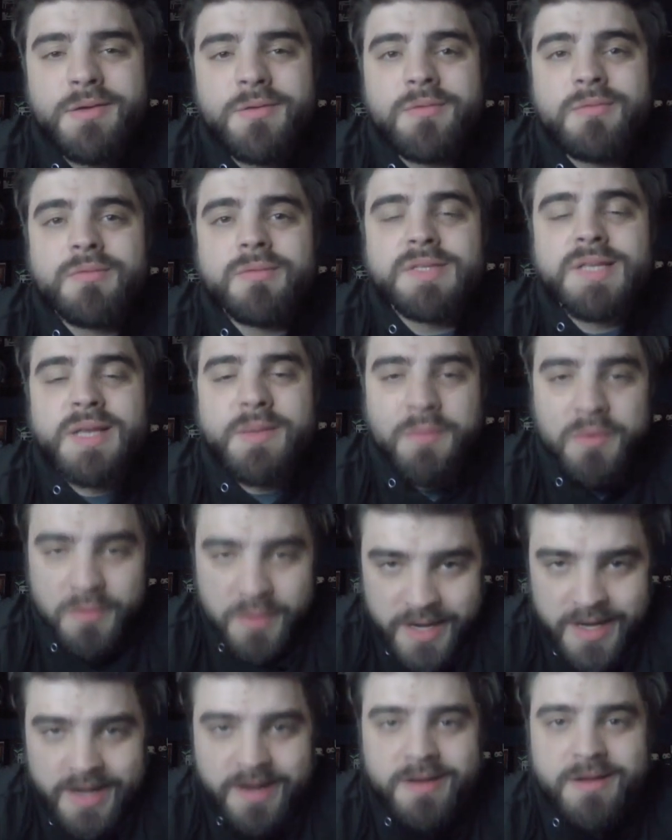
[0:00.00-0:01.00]
was a
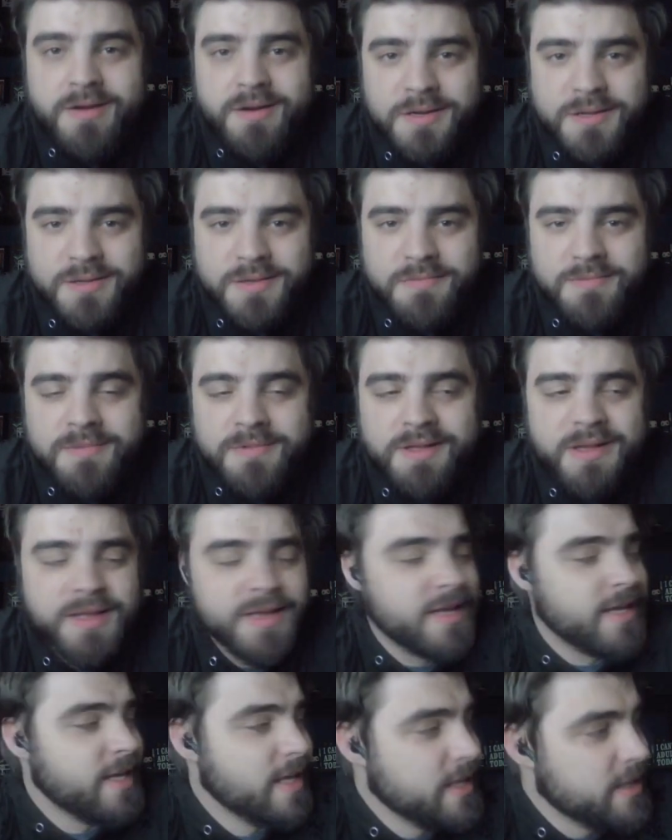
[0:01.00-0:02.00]
Marine at heart.
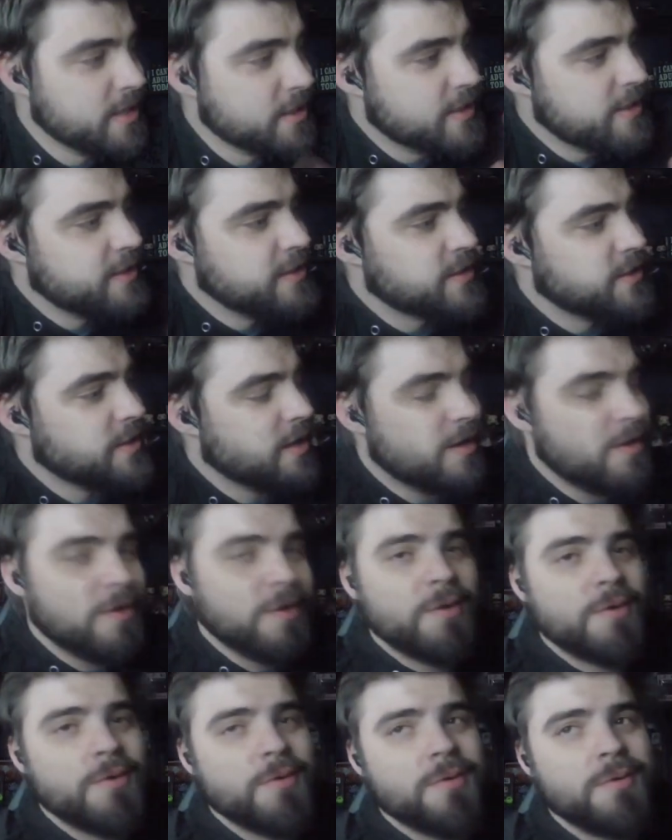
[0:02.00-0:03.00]
He
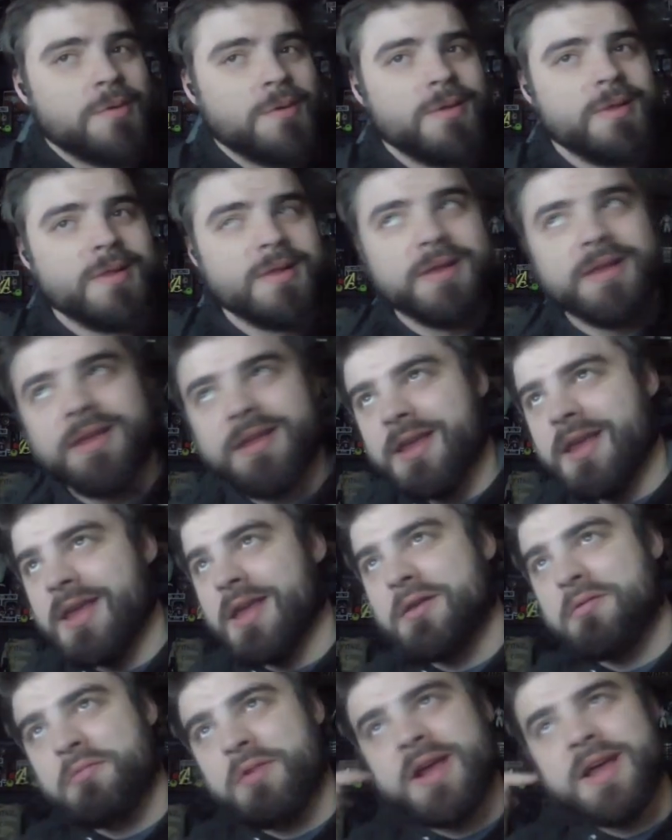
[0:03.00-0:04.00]
saw a hole,
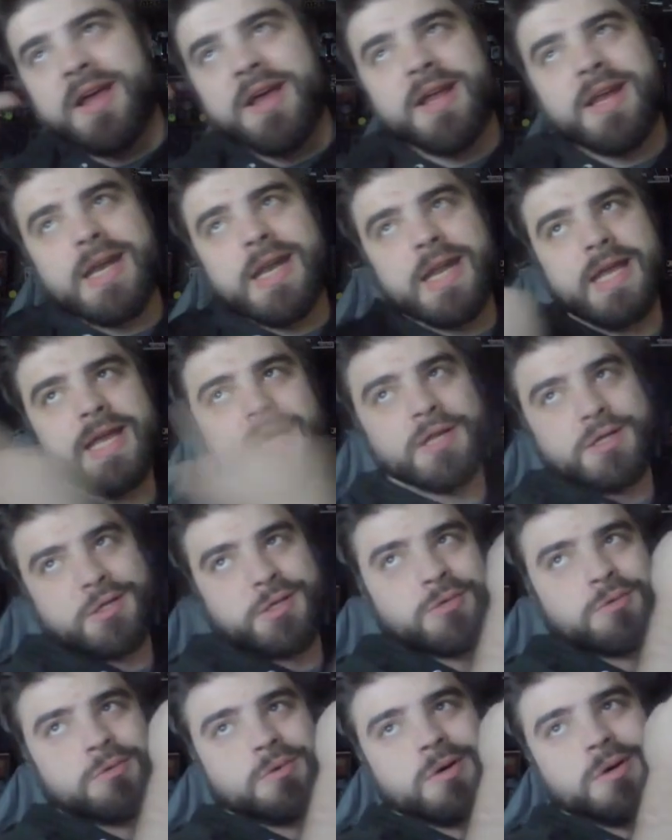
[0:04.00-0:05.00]
he ran
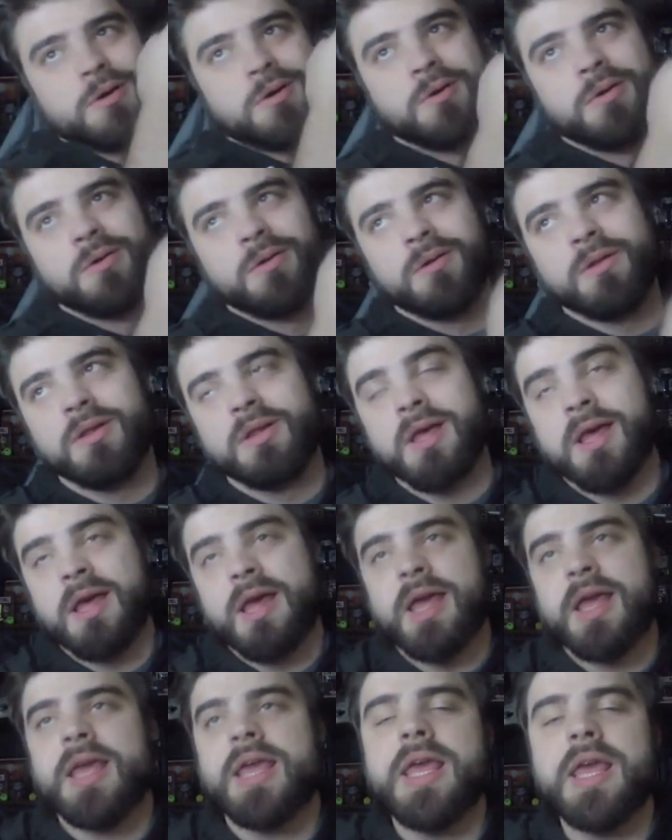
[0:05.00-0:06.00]
into a hole.
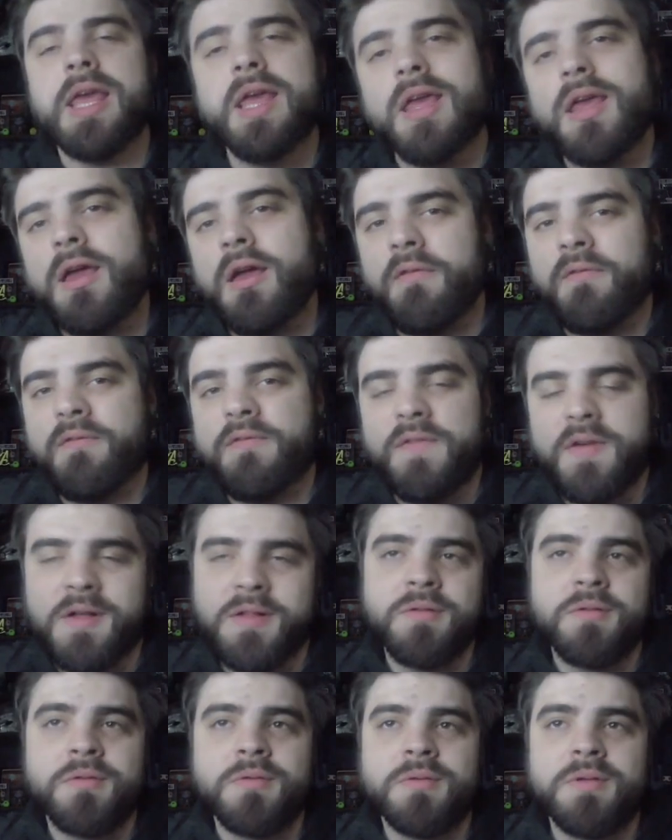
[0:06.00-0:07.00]
He
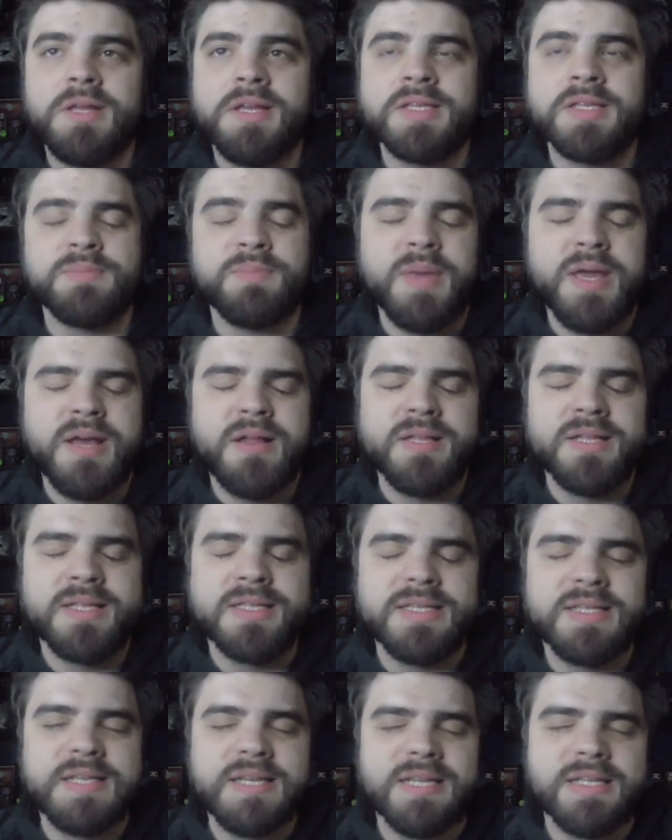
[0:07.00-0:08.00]
followed his male
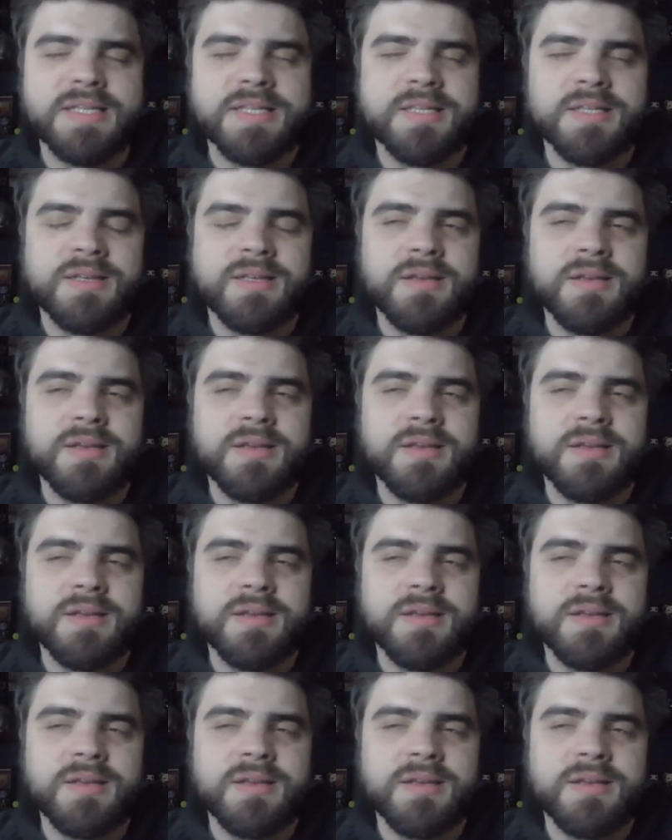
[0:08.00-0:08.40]
instincts